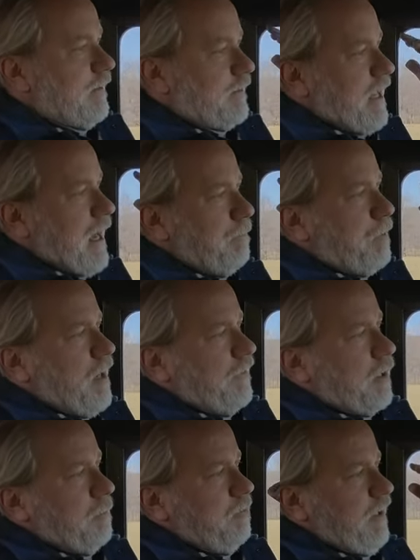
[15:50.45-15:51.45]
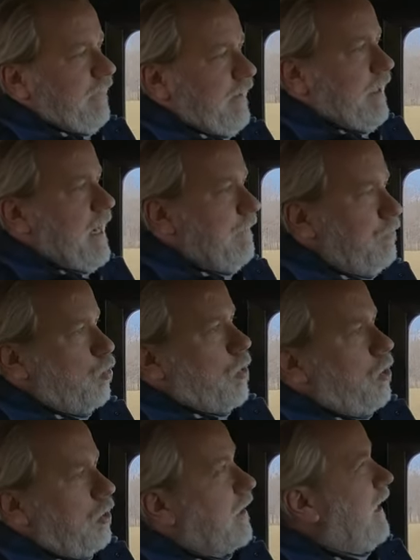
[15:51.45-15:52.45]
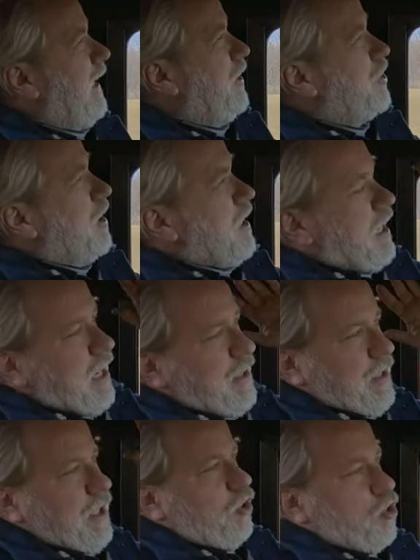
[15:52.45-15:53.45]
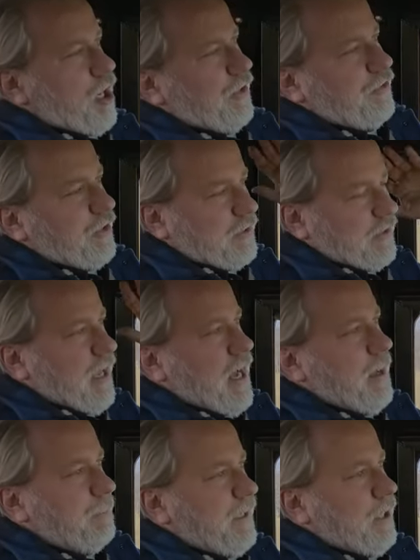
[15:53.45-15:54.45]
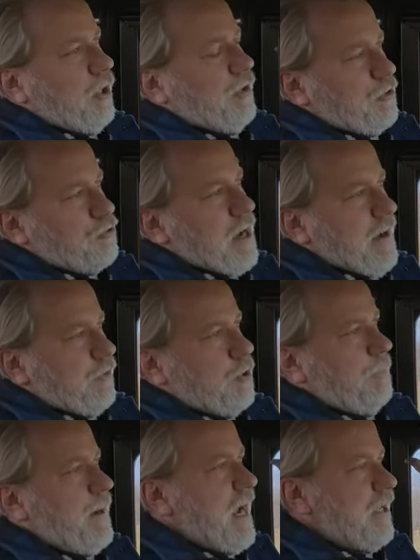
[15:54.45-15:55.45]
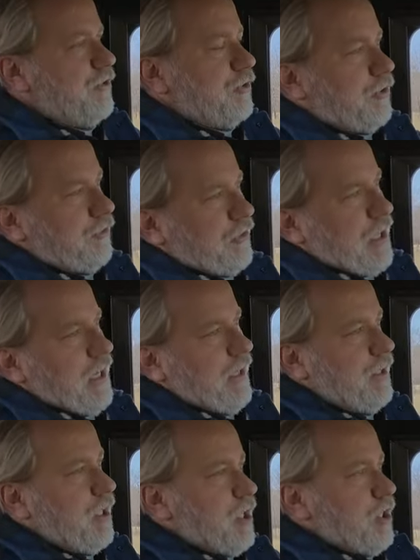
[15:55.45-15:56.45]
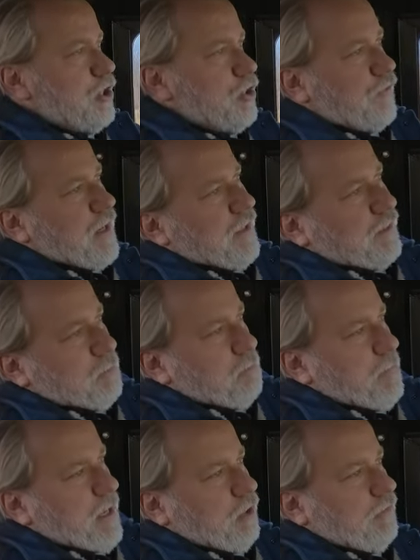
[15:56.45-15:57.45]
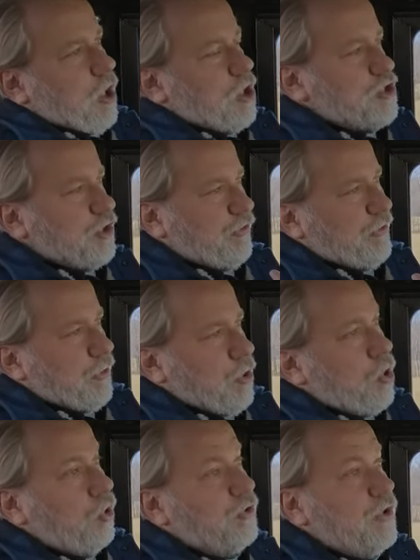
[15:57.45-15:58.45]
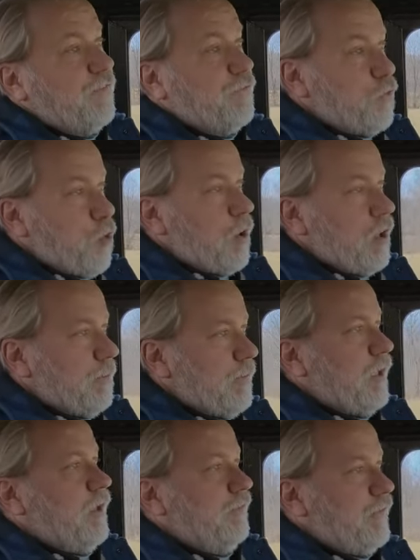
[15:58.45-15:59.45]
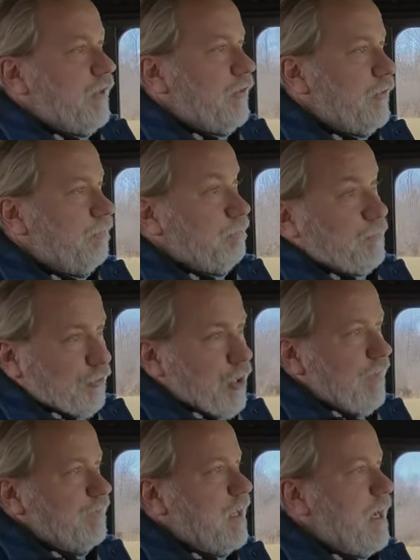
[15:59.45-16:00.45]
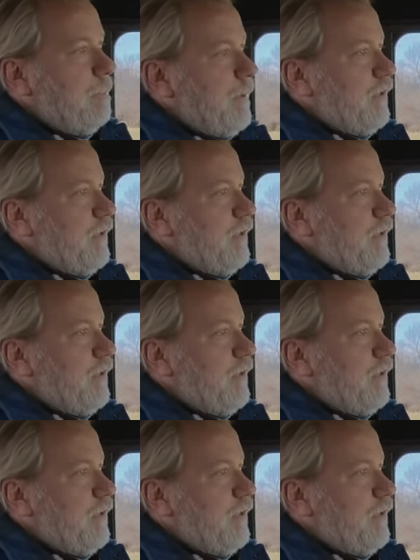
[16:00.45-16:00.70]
this top off completely, have the roll cage, and then across the top here on the driver and passenger side, you've got metal arches that hold the form of the soft top